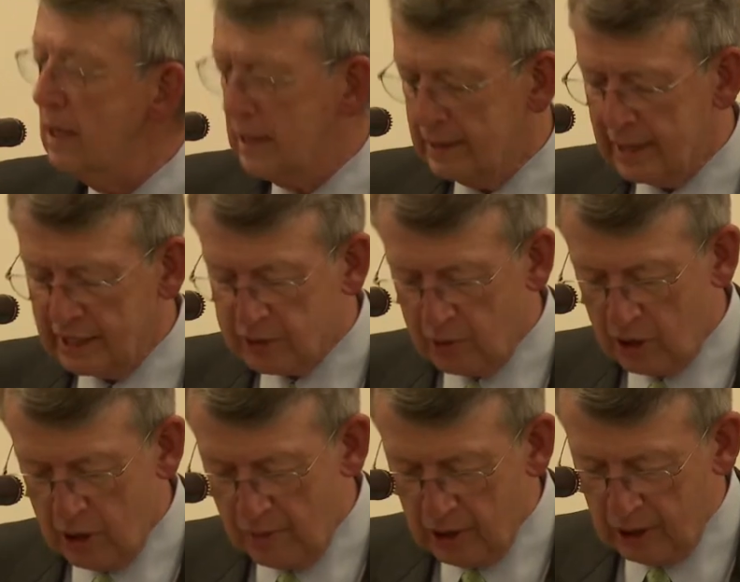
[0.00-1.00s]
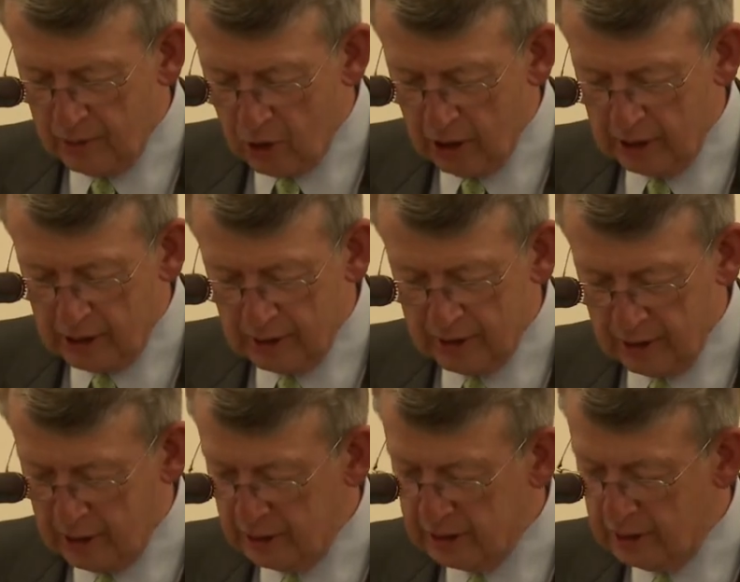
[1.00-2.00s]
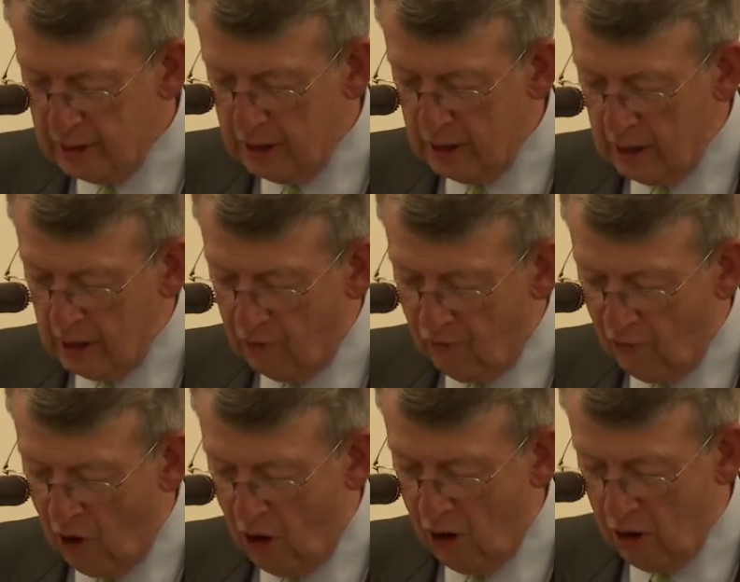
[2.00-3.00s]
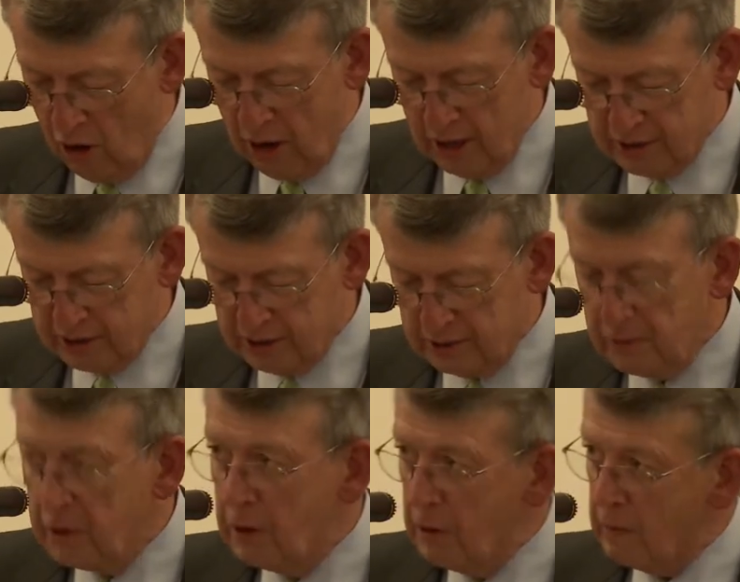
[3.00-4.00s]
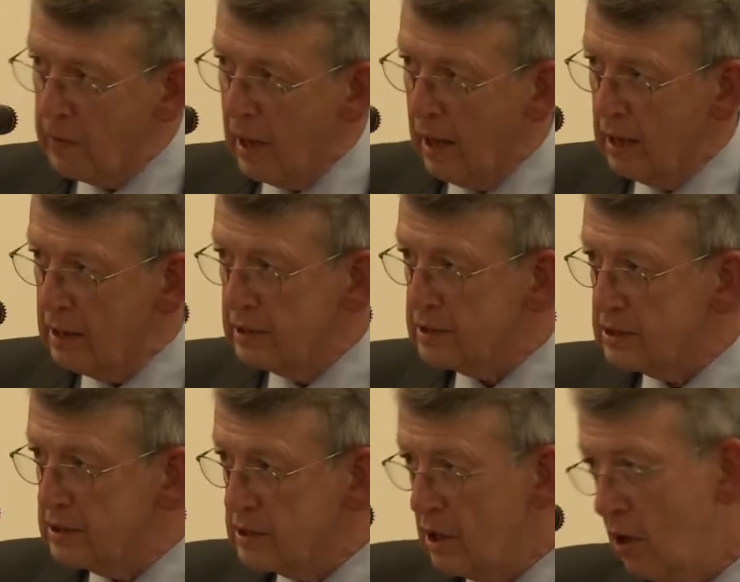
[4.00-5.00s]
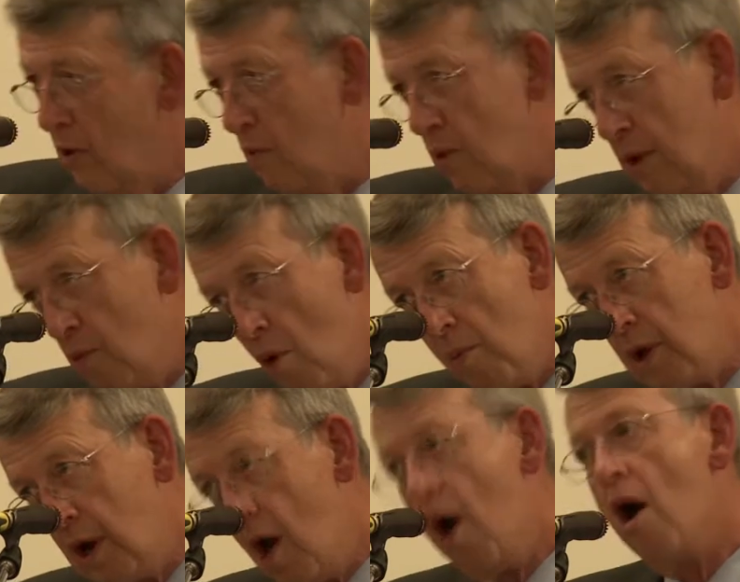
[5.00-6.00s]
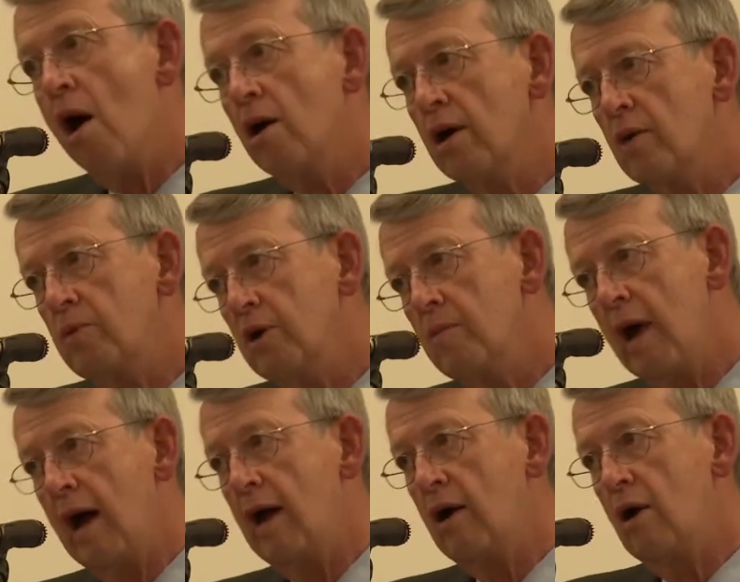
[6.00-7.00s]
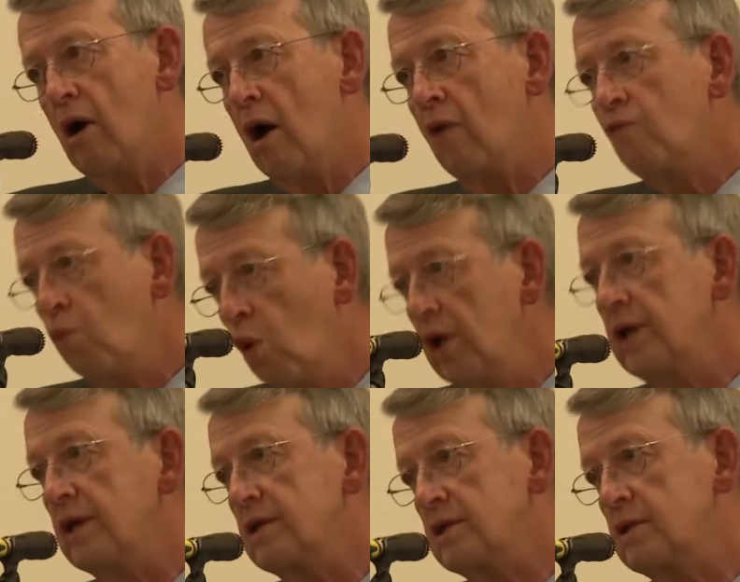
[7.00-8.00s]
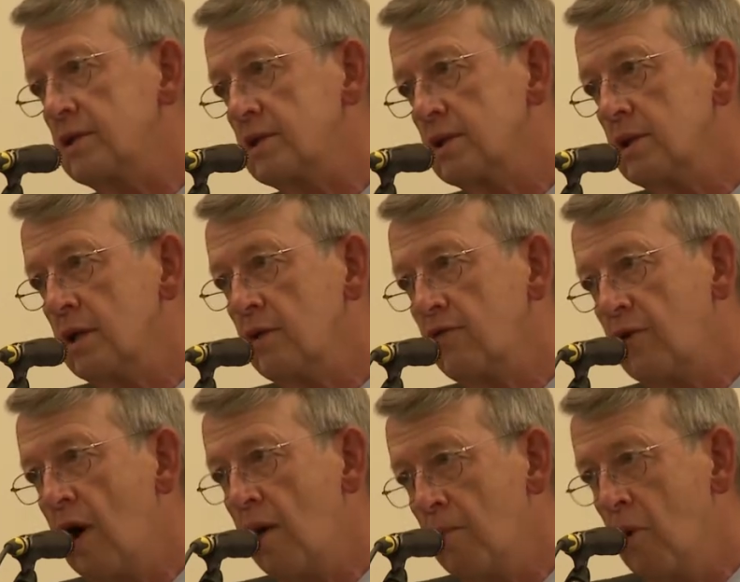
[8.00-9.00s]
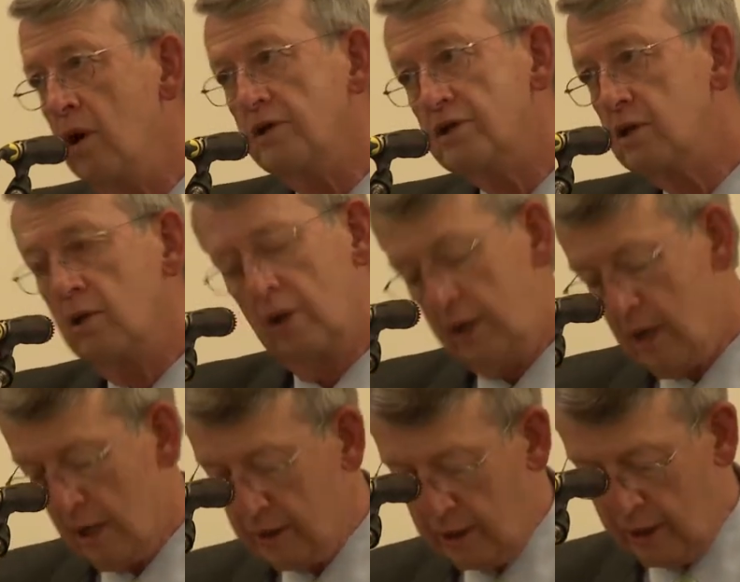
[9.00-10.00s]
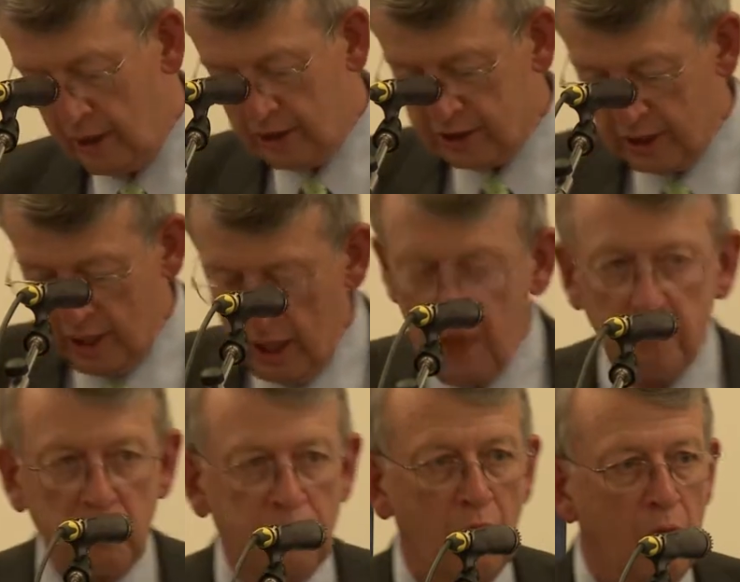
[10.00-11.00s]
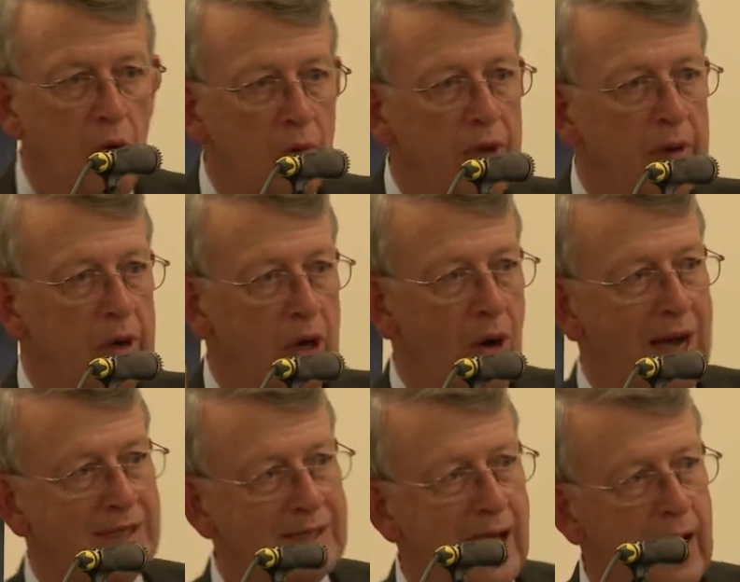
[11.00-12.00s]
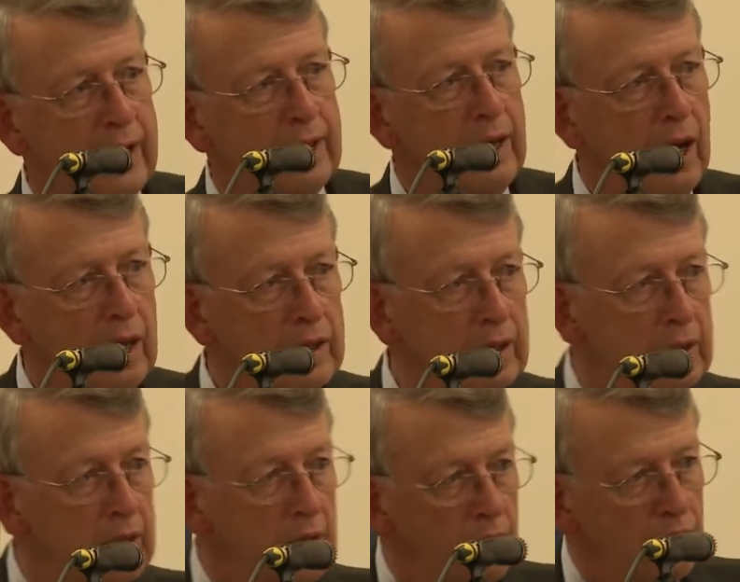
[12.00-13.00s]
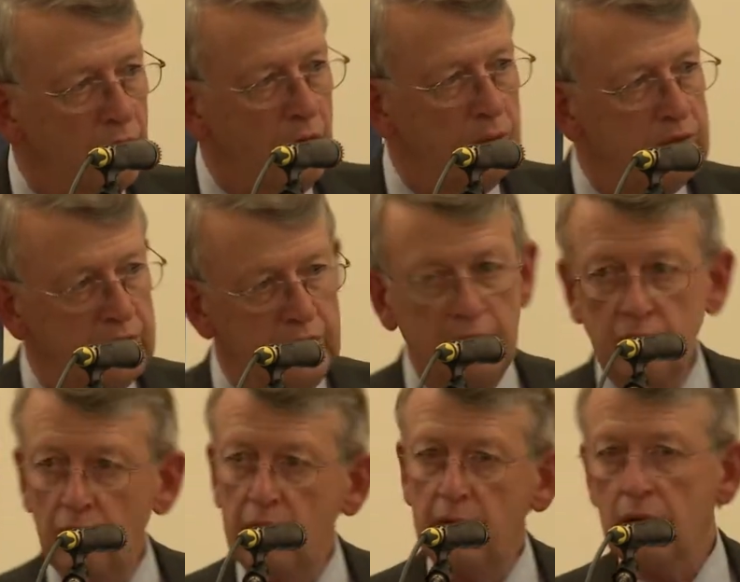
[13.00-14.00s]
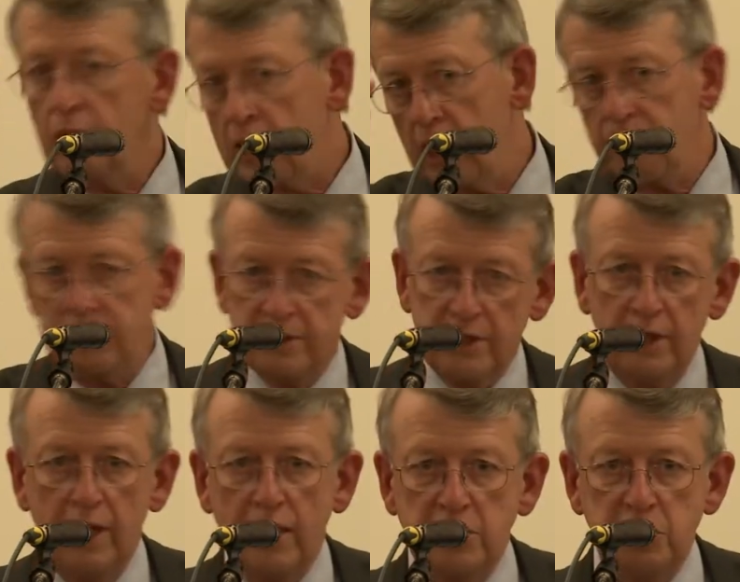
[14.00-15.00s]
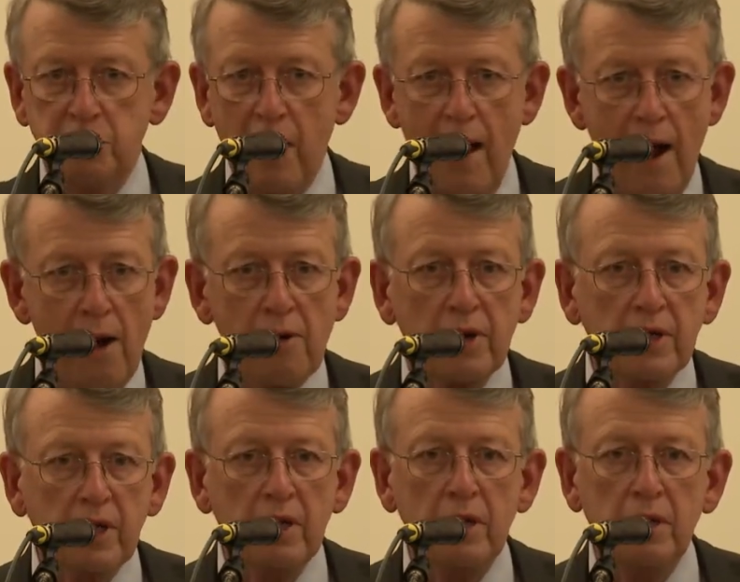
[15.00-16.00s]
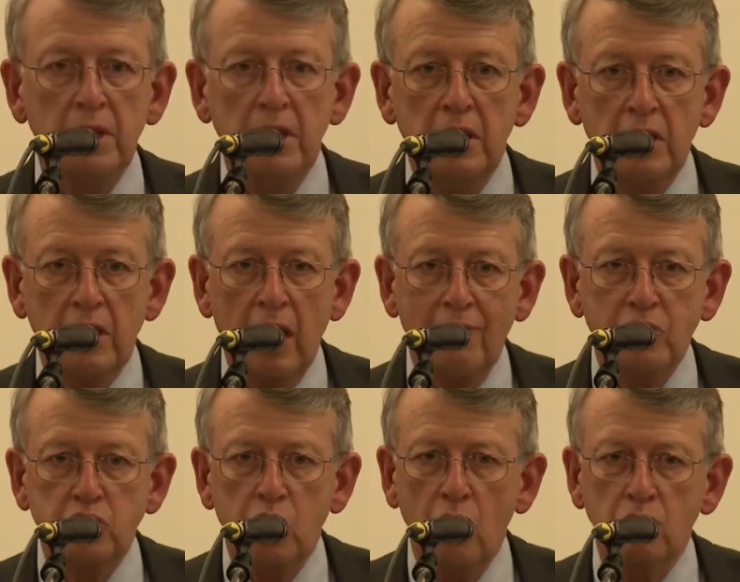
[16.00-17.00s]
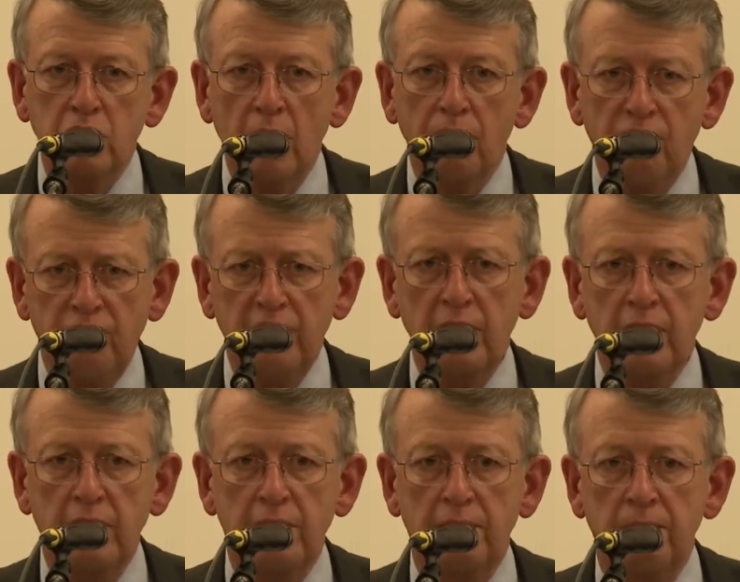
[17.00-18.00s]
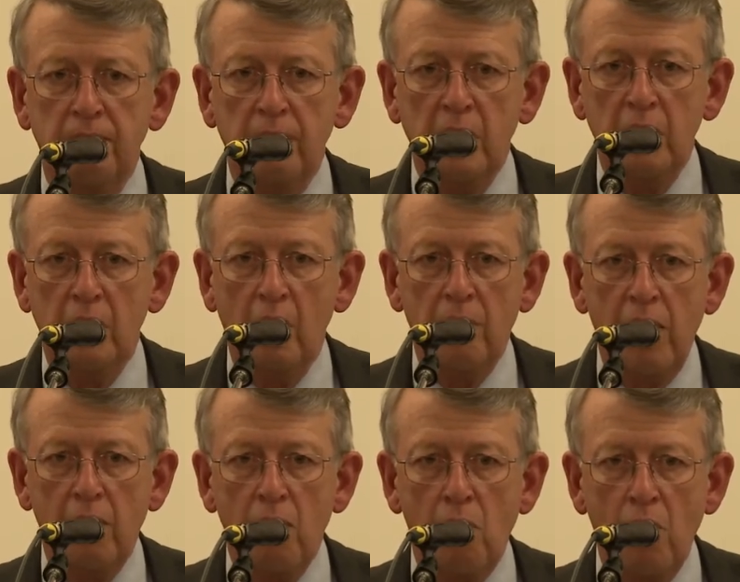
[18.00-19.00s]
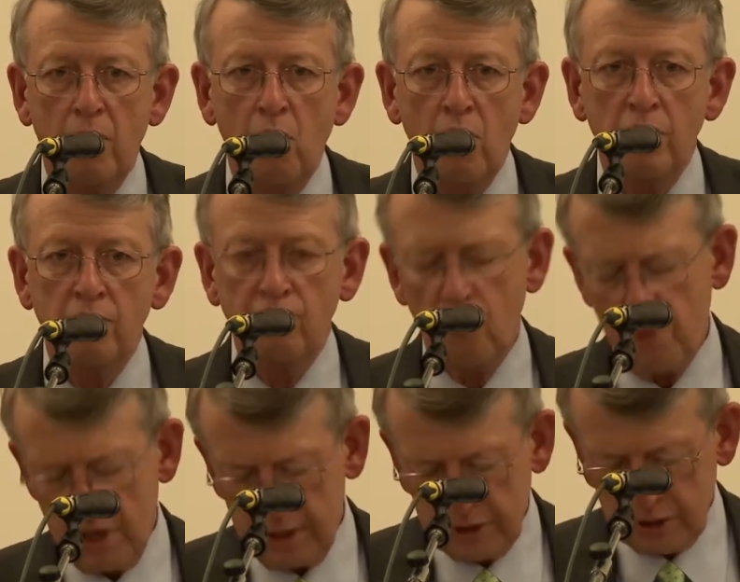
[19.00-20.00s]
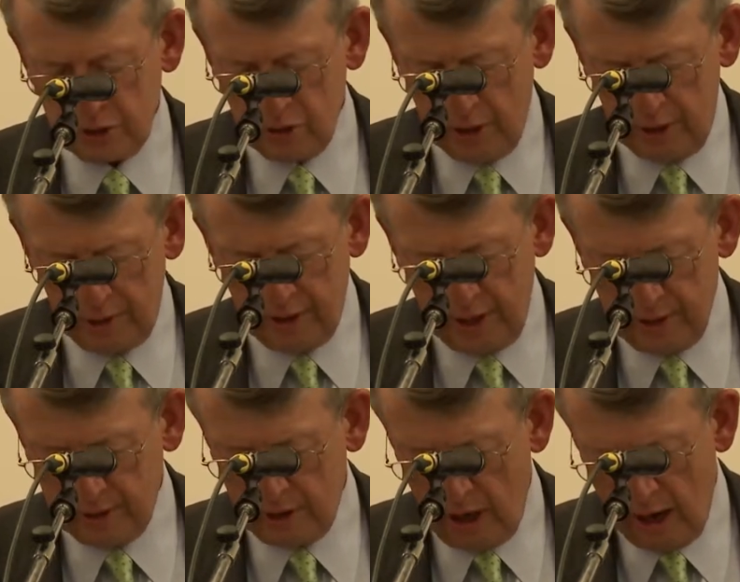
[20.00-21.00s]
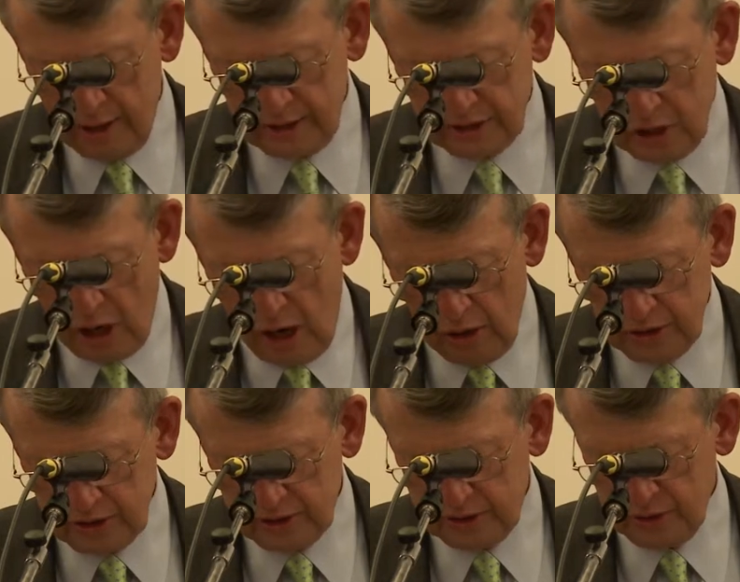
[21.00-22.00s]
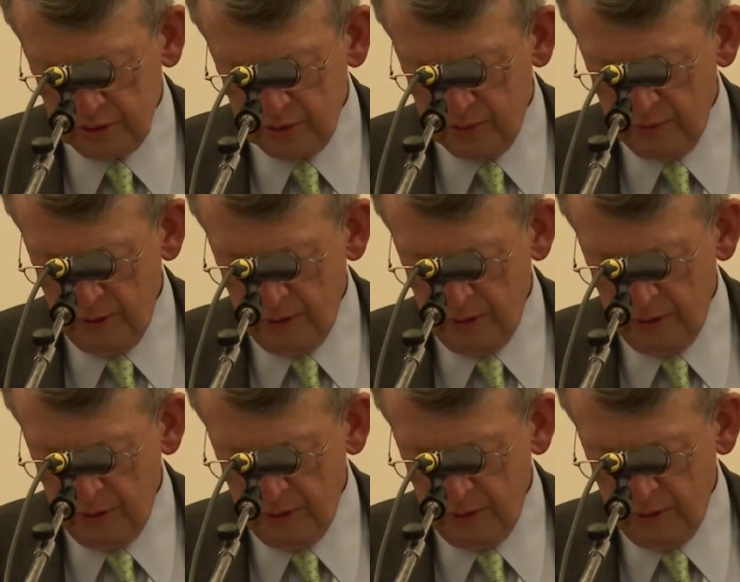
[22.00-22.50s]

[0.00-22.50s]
And that's become a liberating thing for us. And so it won't be long. It'll be a matter of weeks, if not months, certainly not years, before I won't be able to go outside at night from the deanery and look up and see that spire and get a kind of a choked up feeling about what a wonderful ministry that God has called us to.